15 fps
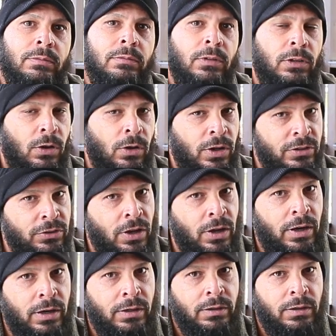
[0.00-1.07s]
the laws
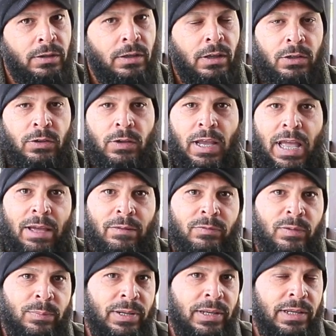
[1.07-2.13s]
are you have
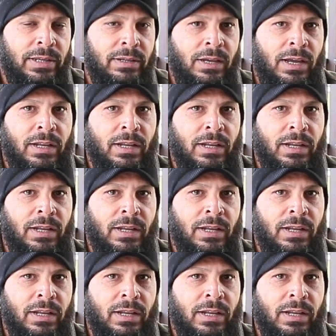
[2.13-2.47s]
to be